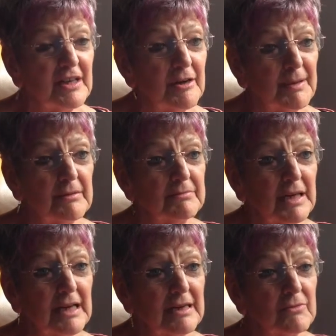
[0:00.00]
out about
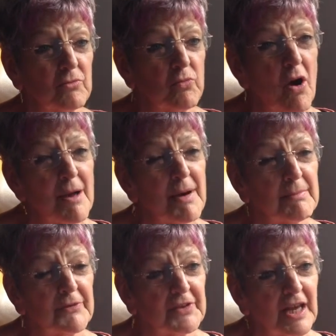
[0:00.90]
why my
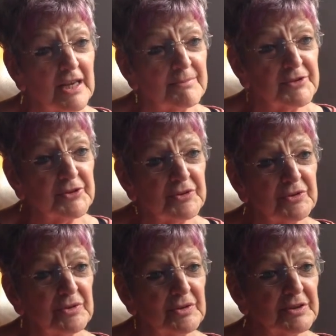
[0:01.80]
mother came
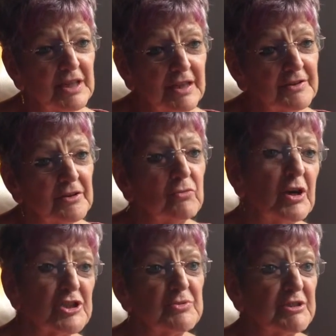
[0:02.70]
to London,
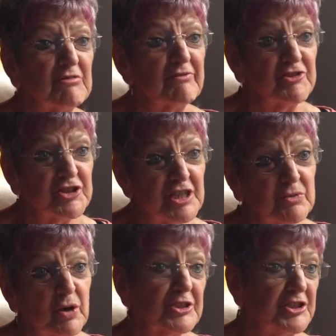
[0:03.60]
why she was a refugee,
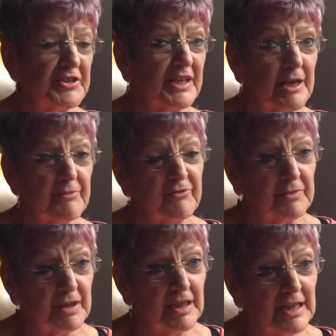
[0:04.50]
why she escaped from
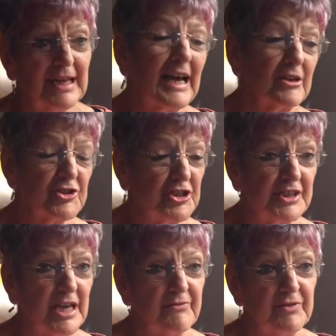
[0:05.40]
it, and how she
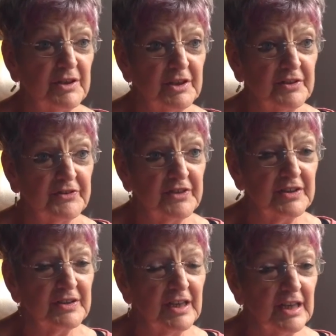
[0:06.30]
escaped from the
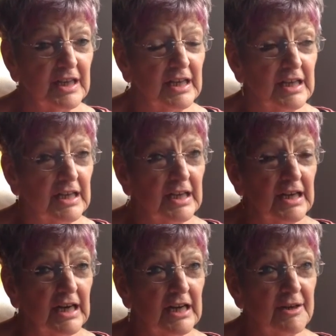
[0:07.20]
Nazis.
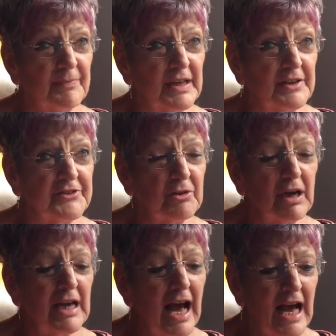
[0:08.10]
So
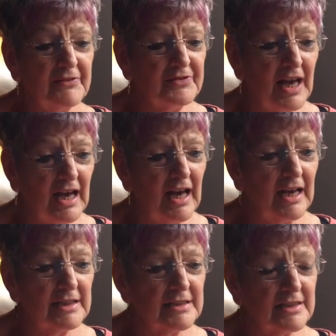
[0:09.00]
I had that
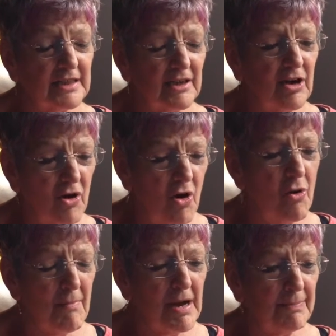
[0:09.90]

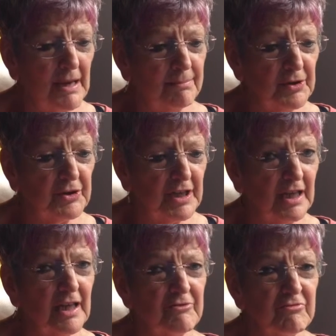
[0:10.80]
on my back burner,
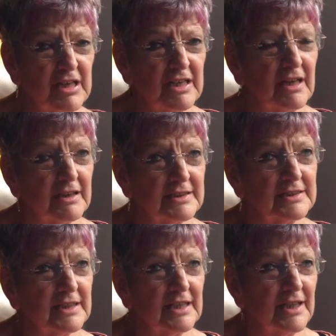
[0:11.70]
and I
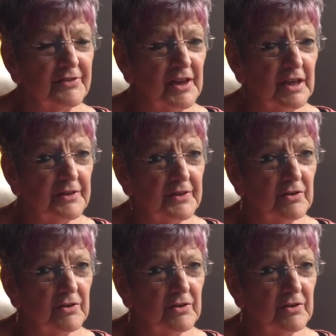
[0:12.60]
realised that